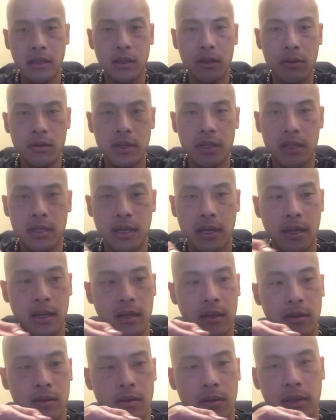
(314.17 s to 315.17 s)

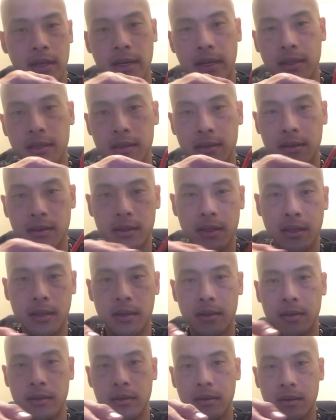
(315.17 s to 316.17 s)
loosening your laces
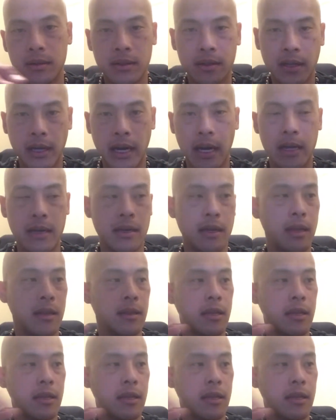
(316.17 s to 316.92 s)
and tightening